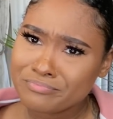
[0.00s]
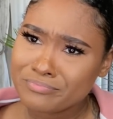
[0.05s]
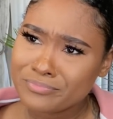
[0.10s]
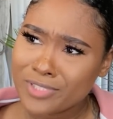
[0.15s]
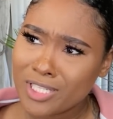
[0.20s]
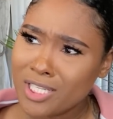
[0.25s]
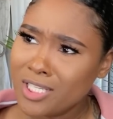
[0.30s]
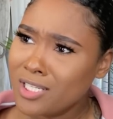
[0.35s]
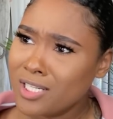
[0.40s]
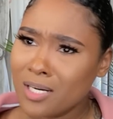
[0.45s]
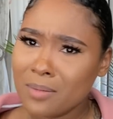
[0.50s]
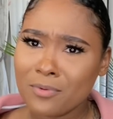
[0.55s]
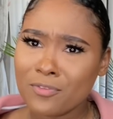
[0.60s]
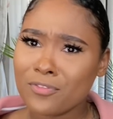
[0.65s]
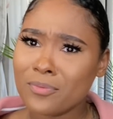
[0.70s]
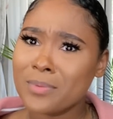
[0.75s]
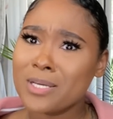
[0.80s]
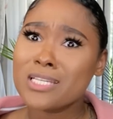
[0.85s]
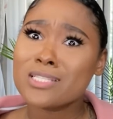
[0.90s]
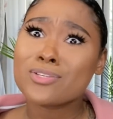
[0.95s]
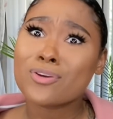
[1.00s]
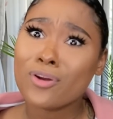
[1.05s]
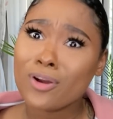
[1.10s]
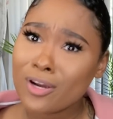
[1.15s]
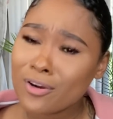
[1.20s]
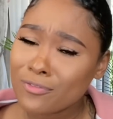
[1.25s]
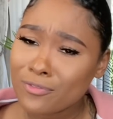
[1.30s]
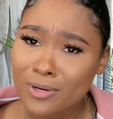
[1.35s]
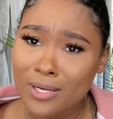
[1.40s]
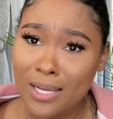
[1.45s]
He coming from his
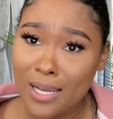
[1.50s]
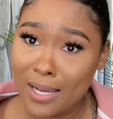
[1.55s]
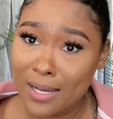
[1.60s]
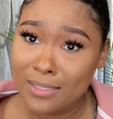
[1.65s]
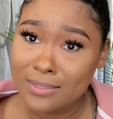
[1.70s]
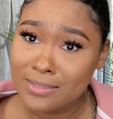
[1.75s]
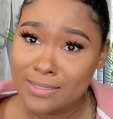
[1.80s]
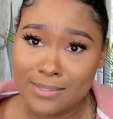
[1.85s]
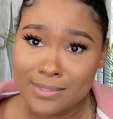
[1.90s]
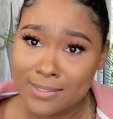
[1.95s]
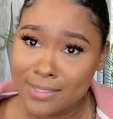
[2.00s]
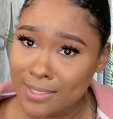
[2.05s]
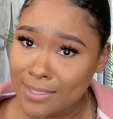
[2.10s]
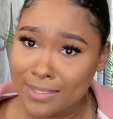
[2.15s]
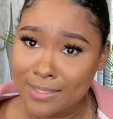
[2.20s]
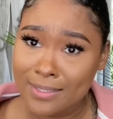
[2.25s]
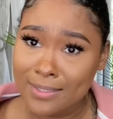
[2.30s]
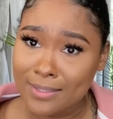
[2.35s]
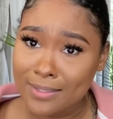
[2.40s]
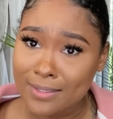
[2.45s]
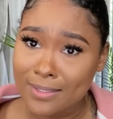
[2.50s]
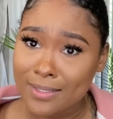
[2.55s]
girlfriend's house, he see.